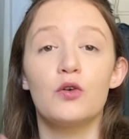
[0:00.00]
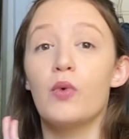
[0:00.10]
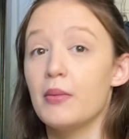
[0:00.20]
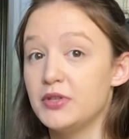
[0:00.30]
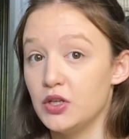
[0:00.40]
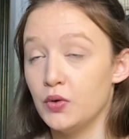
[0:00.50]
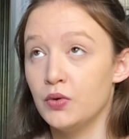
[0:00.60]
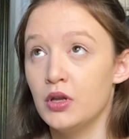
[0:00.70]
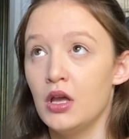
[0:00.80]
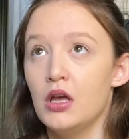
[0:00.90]

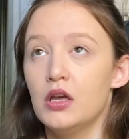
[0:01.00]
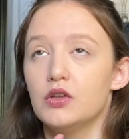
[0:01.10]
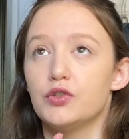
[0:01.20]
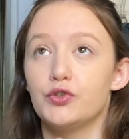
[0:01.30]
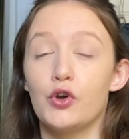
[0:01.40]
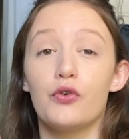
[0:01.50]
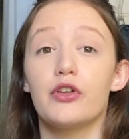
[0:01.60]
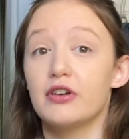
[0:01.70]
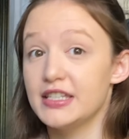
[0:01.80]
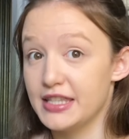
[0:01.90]
webtoon So
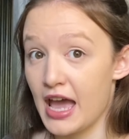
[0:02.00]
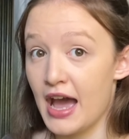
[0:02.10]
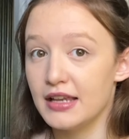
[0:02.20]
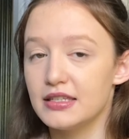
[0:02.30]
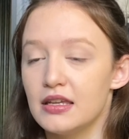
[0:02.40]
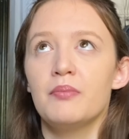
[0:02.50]
there is that.